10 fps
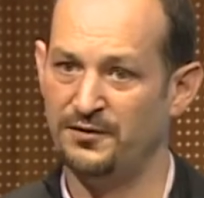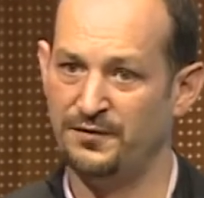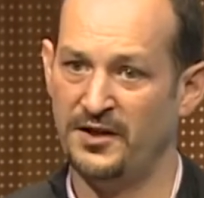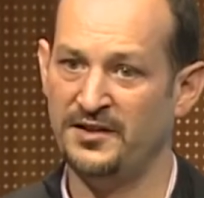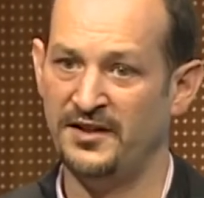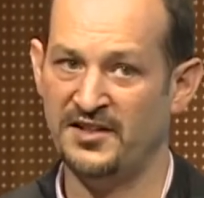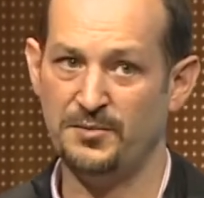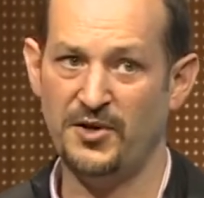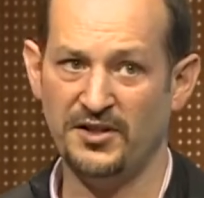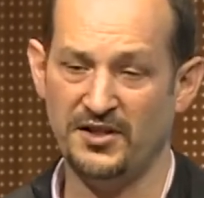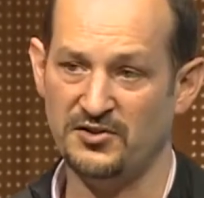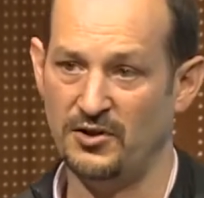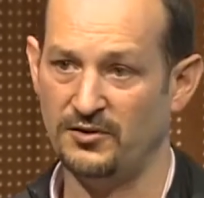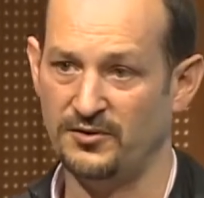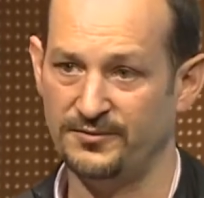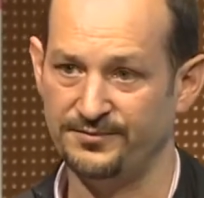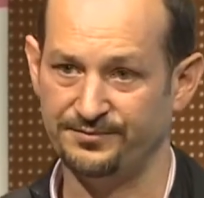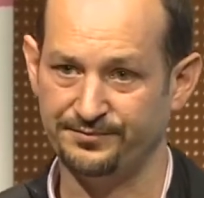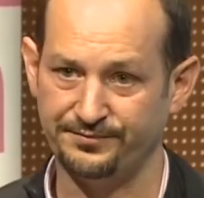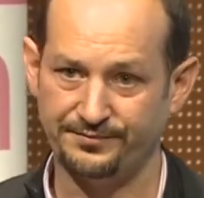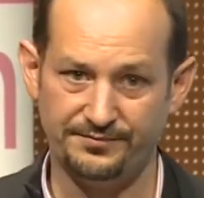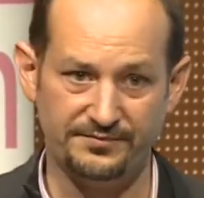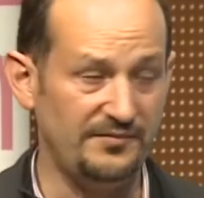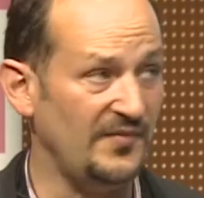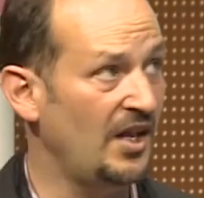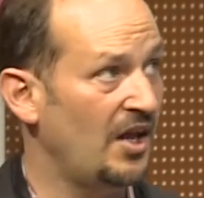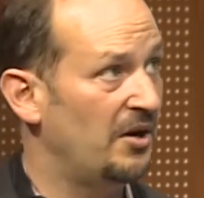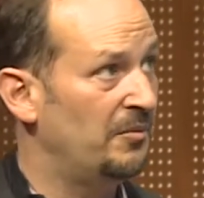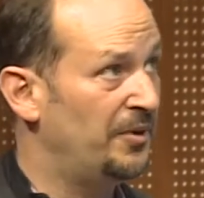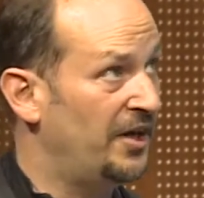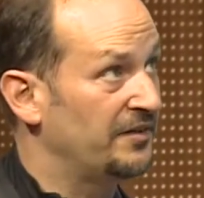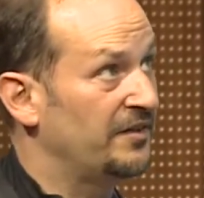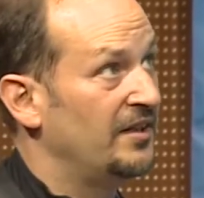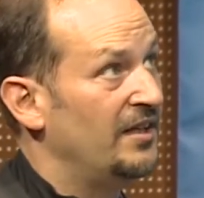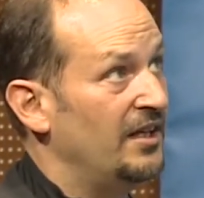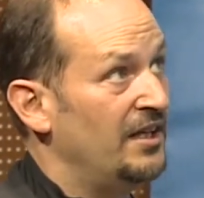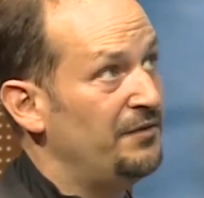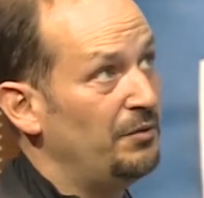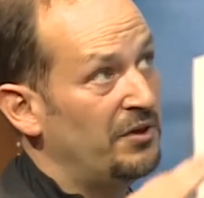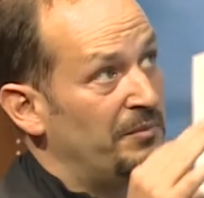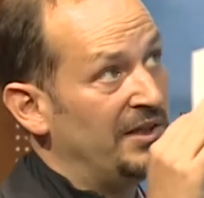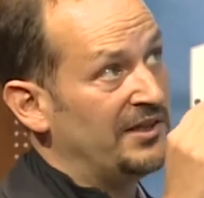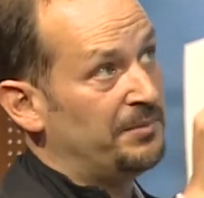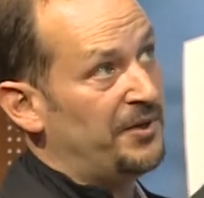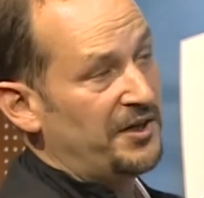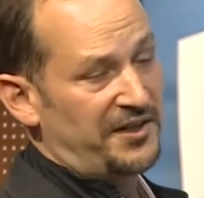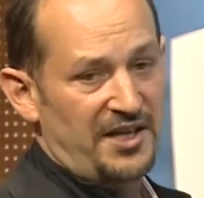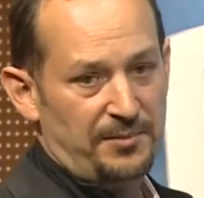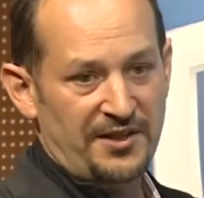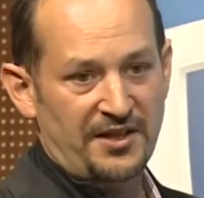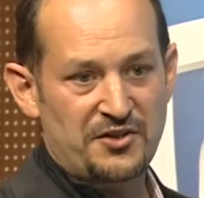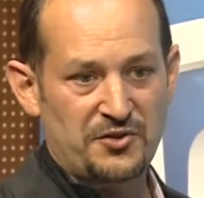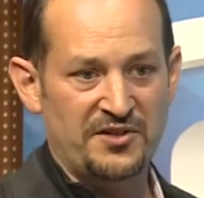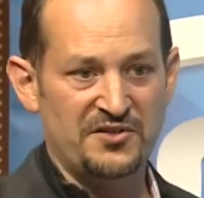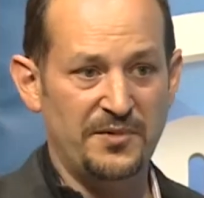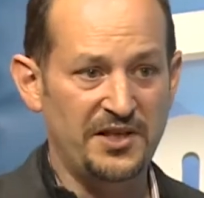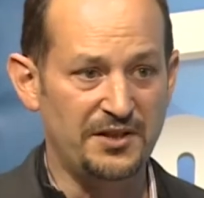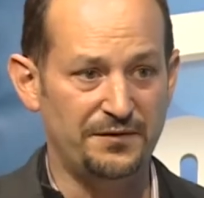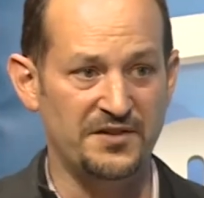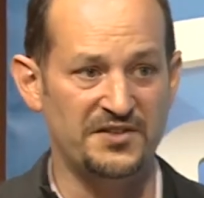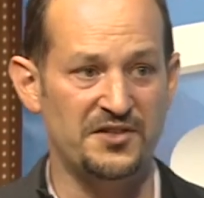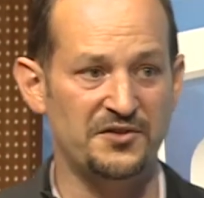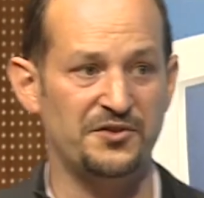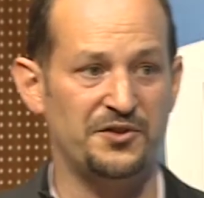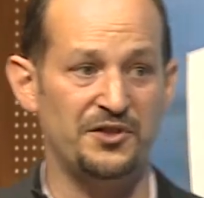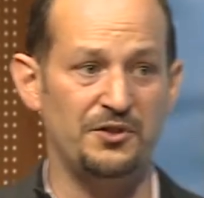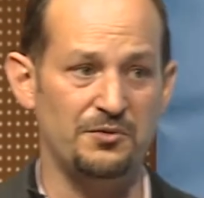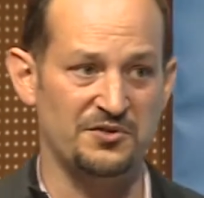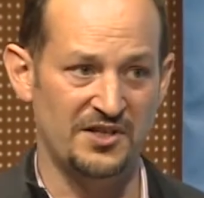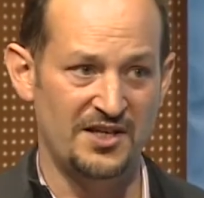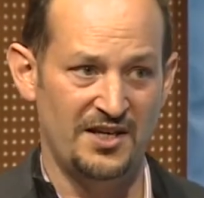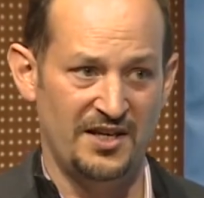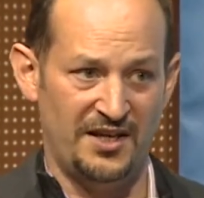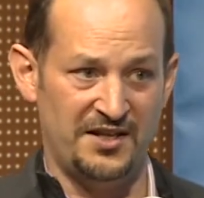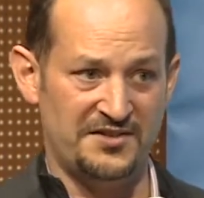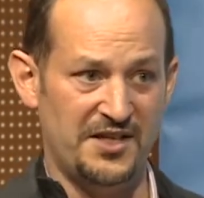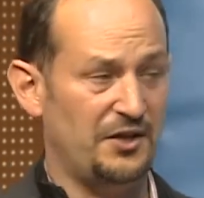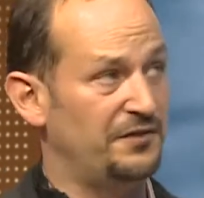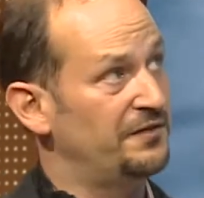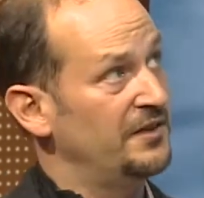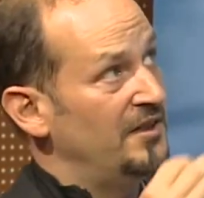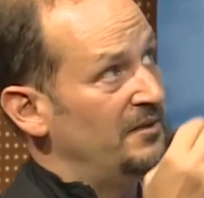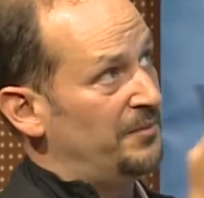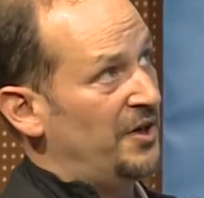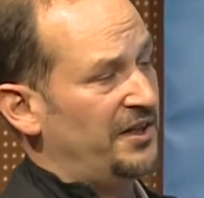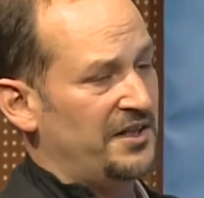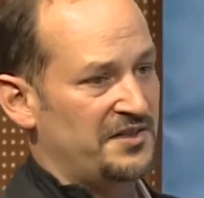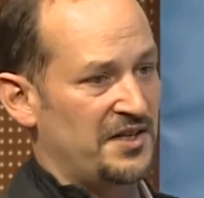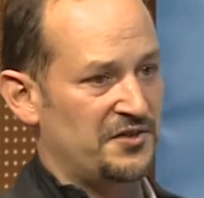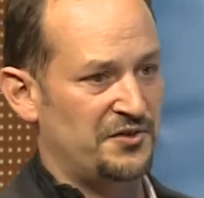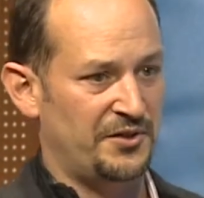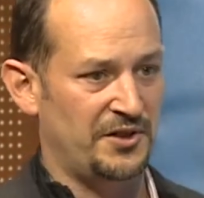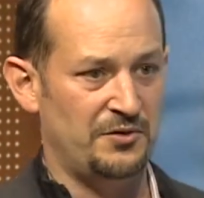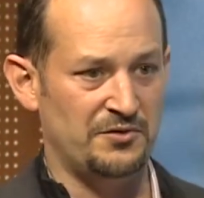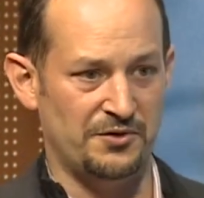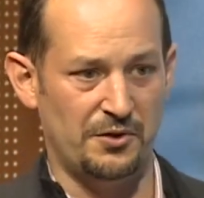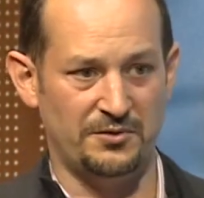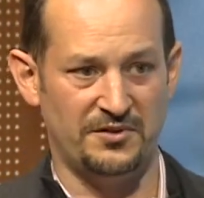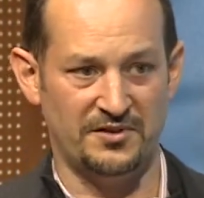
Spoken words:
to find the next parking slot. But if you want to build a parking application, there's many different sensors you can use. Instead of parking sensors, you can use road